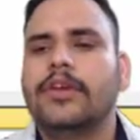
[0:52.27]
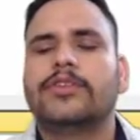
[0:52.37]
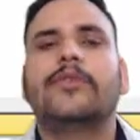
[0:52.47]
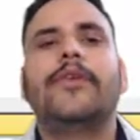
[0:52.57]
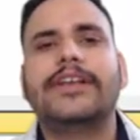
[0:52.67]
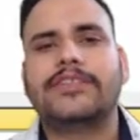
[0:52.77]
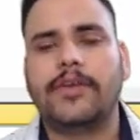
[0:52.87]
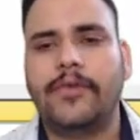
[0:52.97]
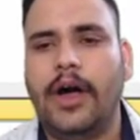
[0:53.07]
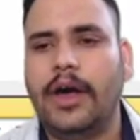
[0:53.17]
So first
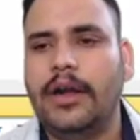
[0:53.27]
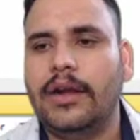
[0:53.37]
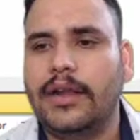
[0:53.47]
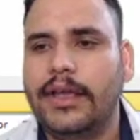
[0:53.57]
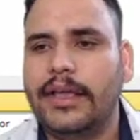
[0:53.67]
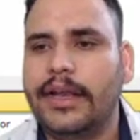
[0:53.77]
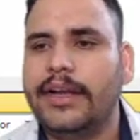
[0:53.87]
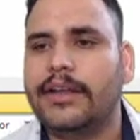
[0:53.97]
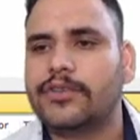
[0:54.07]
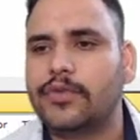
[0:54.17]
of all, in
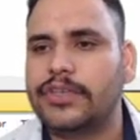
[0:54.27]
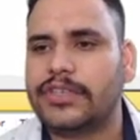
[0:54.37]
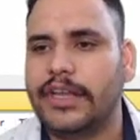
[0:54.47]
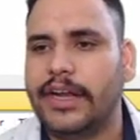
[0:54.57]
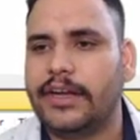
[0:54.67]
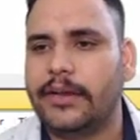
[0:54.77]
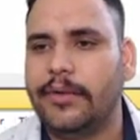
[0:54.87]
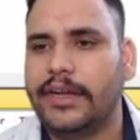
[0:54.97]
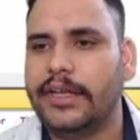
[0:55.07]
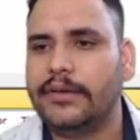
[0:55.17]
inter-switch
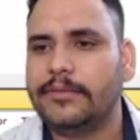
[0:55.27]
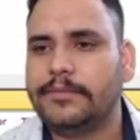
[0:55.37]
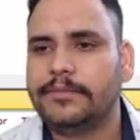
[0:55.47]
connectivity,